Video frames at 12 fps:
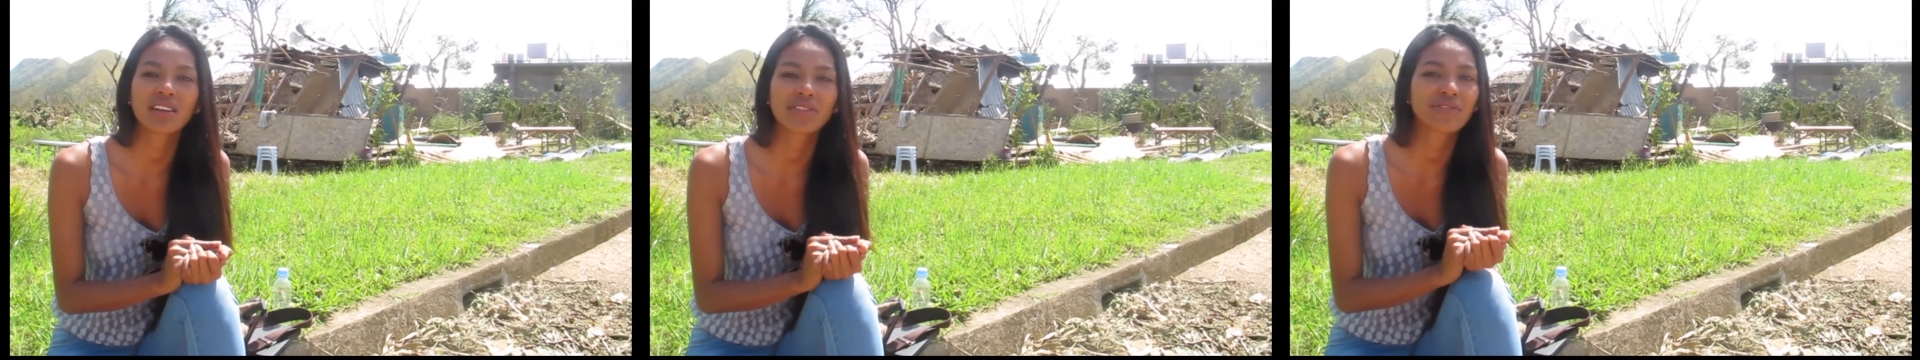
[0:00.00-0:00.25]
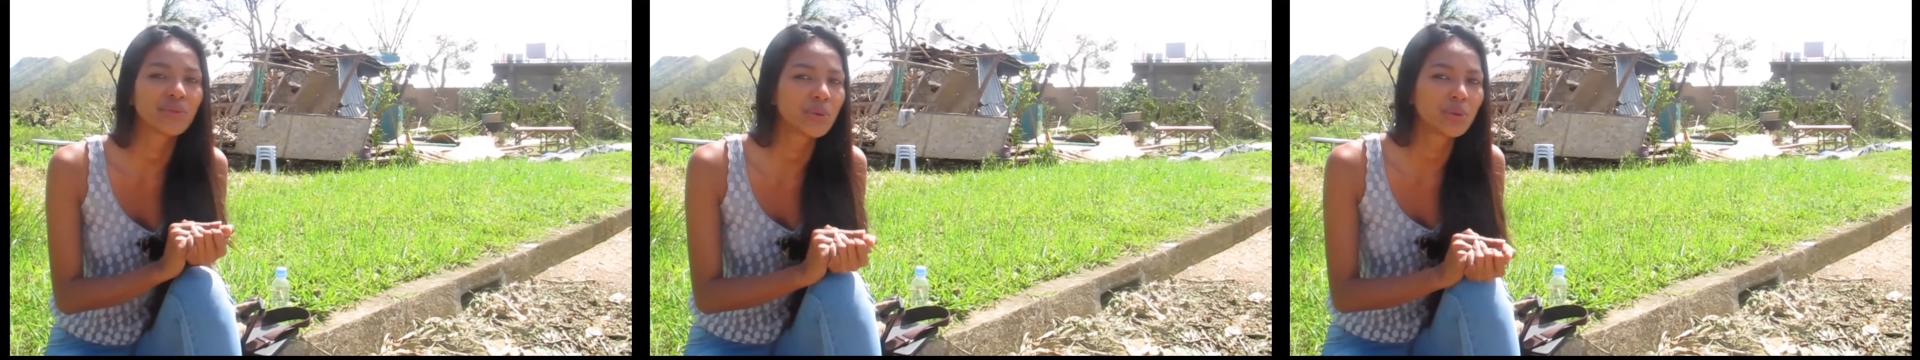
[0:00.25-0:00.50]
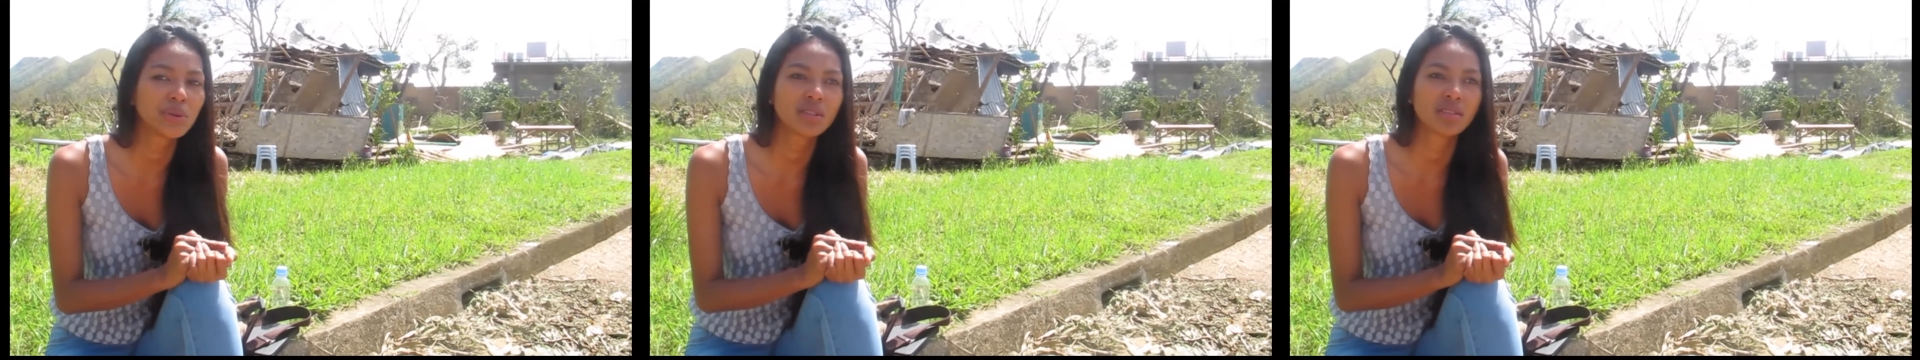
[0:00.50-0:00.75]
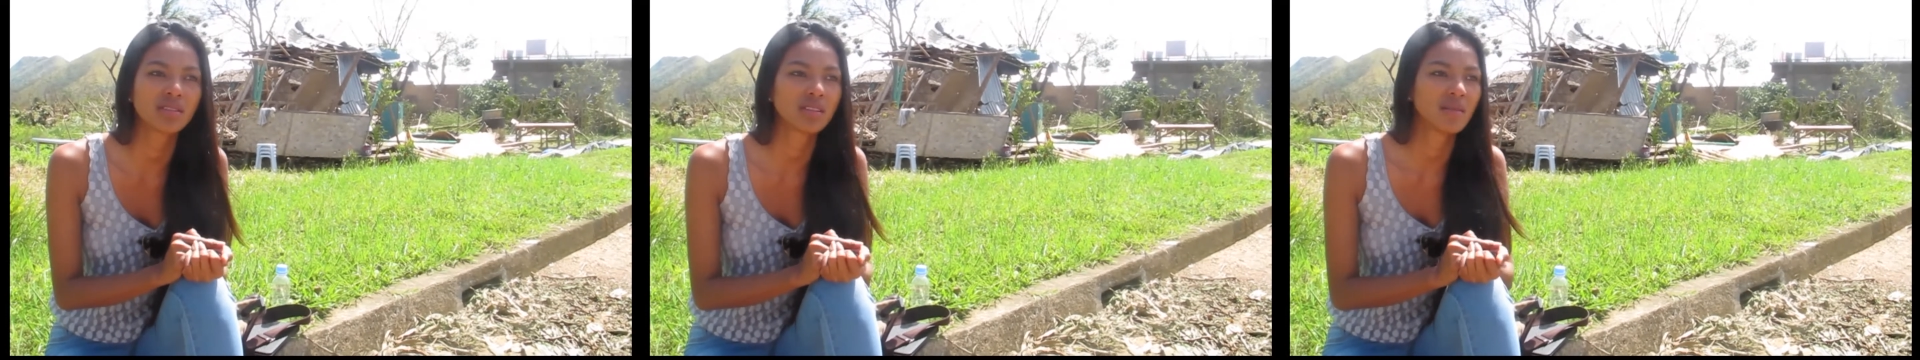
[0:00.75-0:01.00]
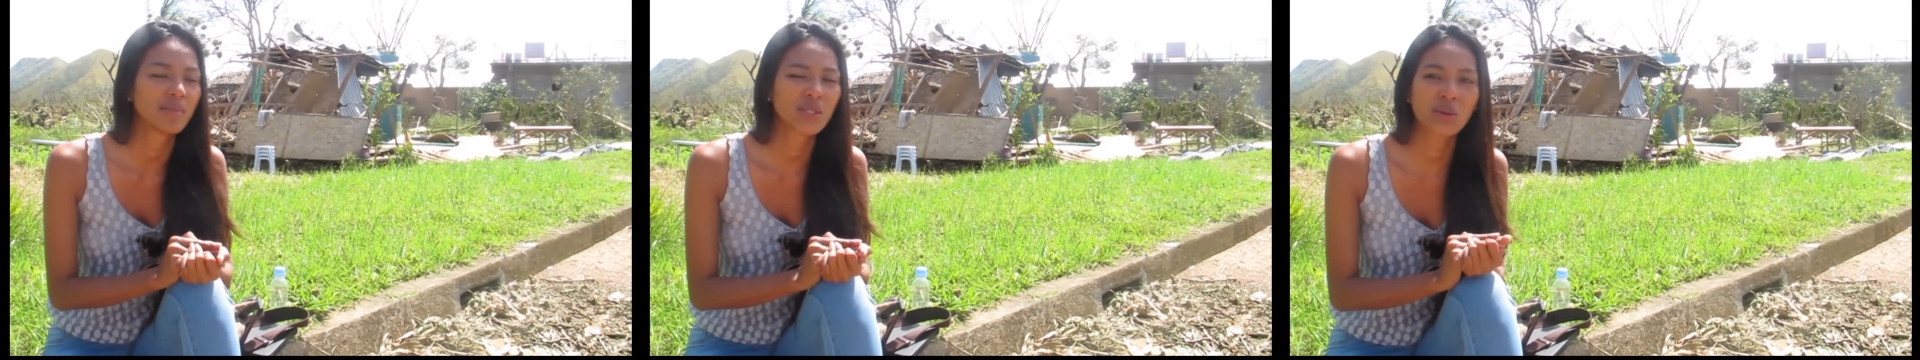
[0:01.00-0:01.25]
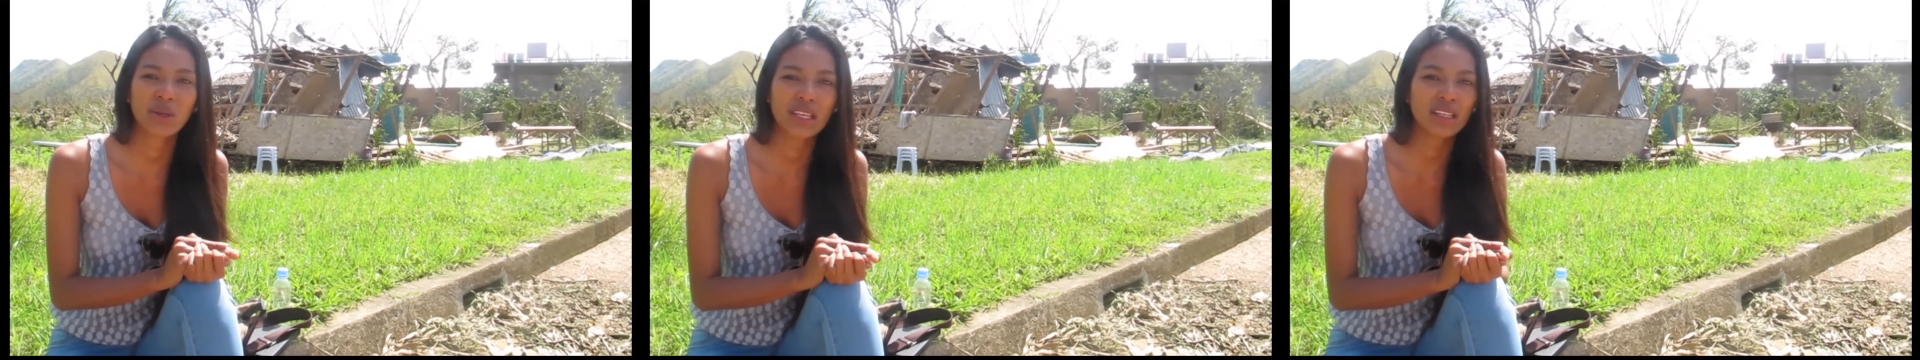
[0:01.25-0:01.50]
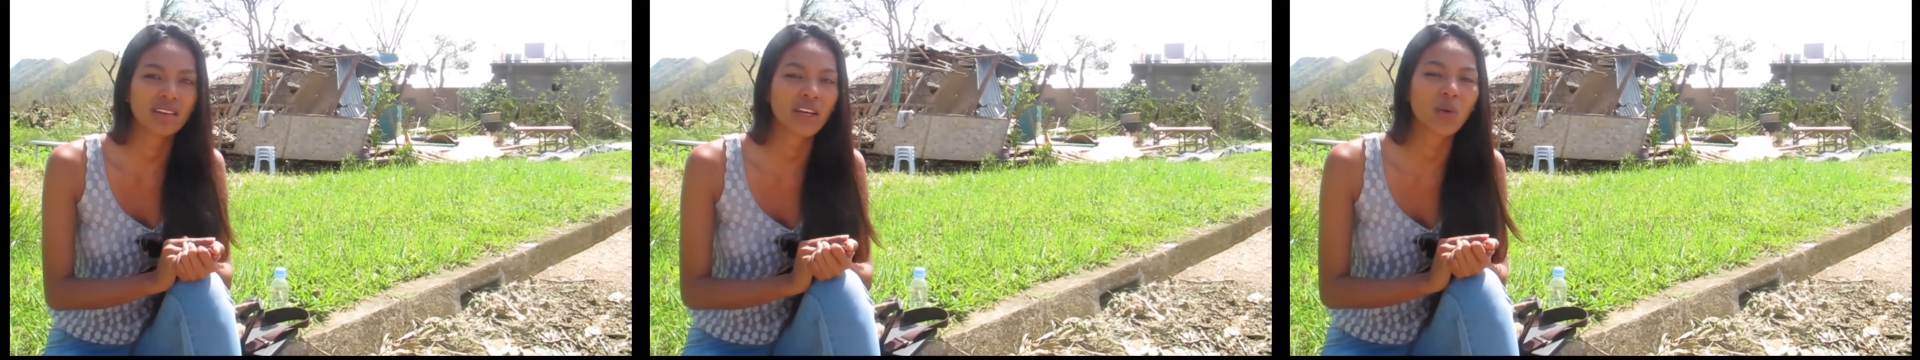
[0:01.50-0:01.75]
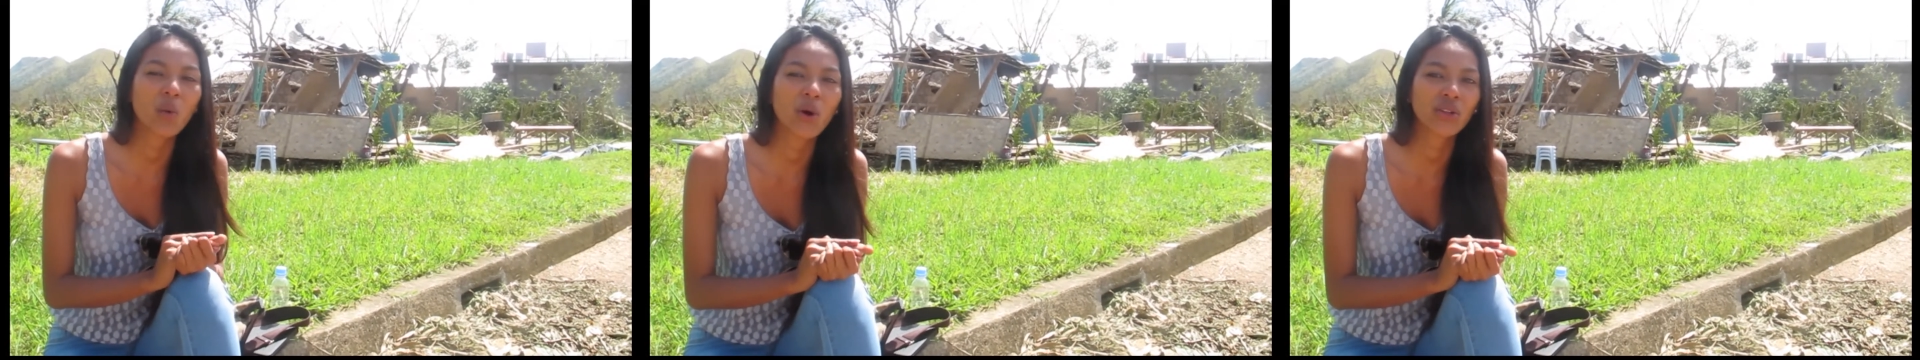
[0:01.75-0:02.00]
like food to eat,
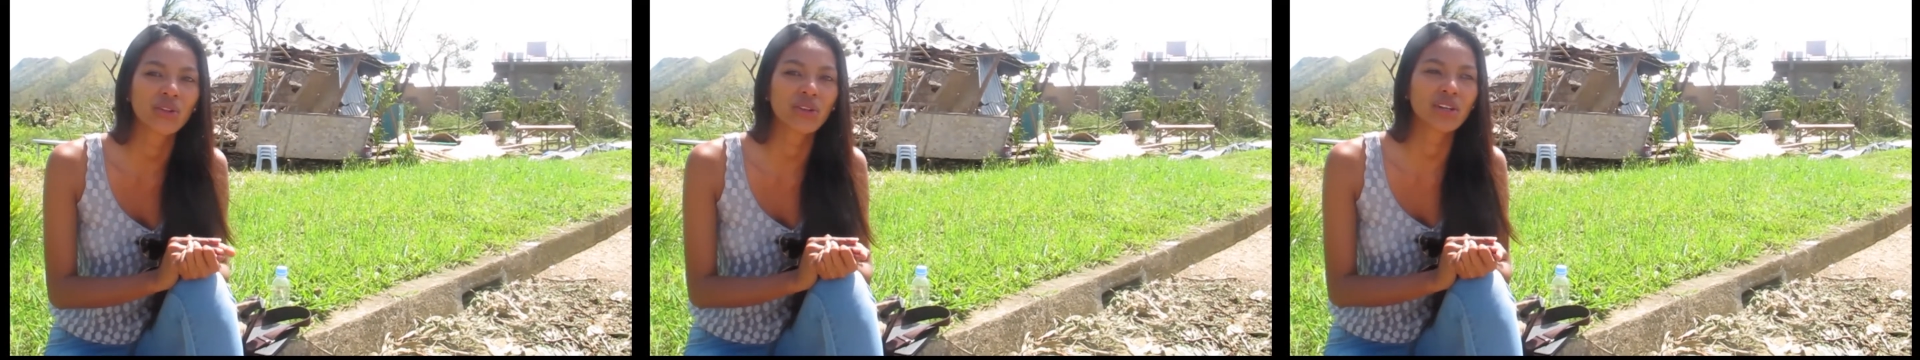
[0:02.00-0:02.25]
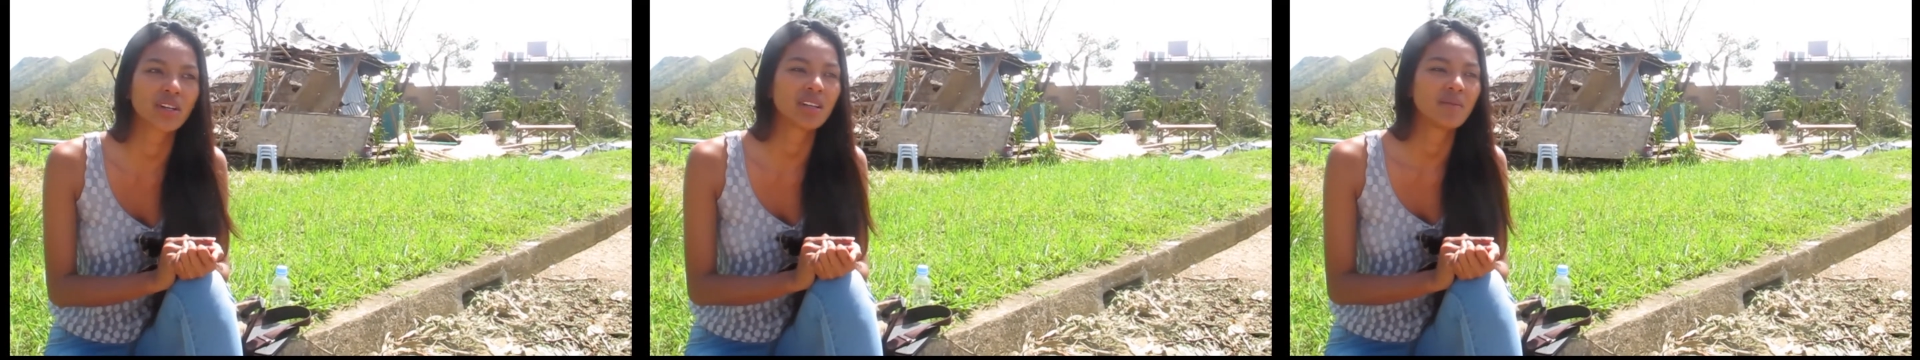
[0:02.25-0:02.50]
like water,